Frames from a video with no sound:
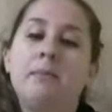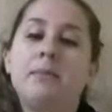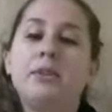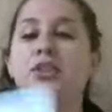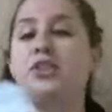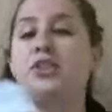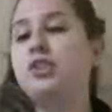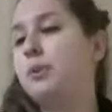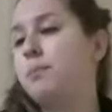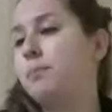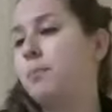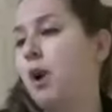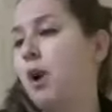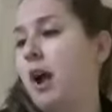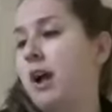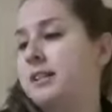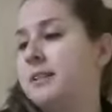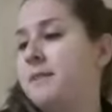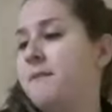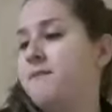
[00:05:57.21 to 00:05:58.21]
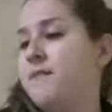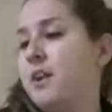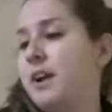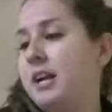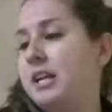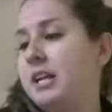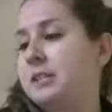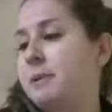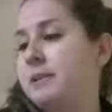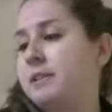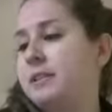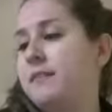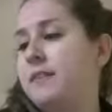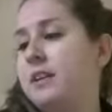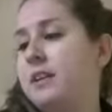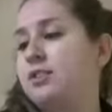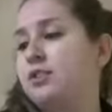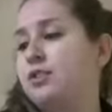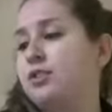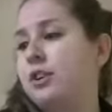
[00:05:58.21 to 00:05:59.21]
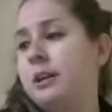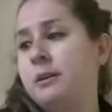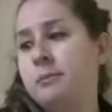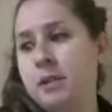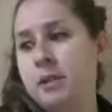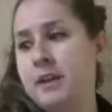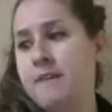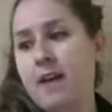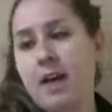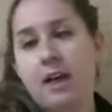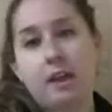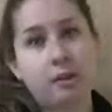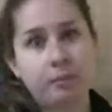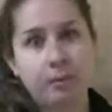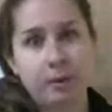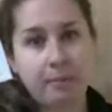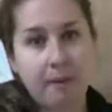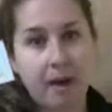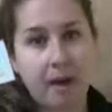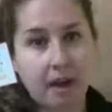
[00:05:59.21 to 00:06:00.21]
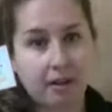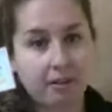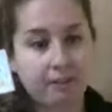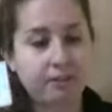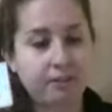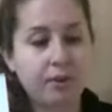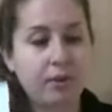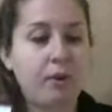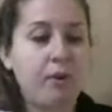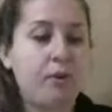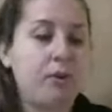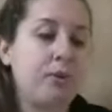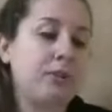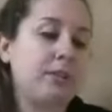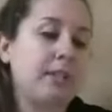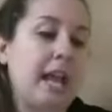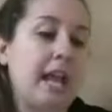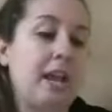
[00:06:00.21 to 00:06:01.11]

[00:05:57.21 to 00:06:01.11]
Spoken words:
super awesome, very expensive, extremely valuable pot of gold,